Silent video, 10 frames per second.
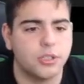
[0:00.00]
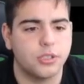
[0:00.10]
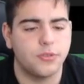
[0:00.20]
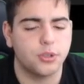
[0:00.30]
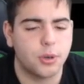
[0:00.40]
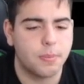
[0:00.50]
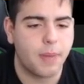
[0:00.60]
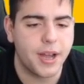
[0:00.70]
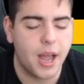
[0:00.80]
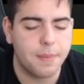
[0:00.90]
This filter
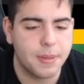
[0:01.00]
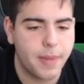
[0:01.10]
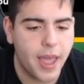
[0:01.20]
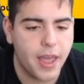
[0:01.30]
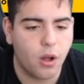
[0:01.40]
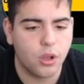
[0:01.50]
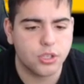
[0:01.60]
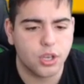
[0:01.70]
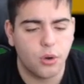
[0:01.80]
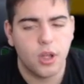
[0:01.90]
might not be bad.
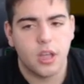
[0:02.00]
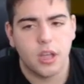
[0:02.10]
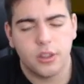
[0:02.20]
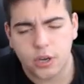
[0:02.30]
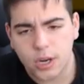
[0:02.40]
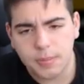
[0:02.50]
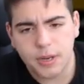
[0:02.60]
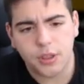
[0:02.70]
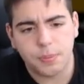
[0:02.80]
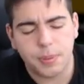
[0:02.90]
Also, there could
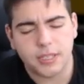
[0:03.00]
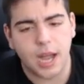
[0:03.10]
be other pink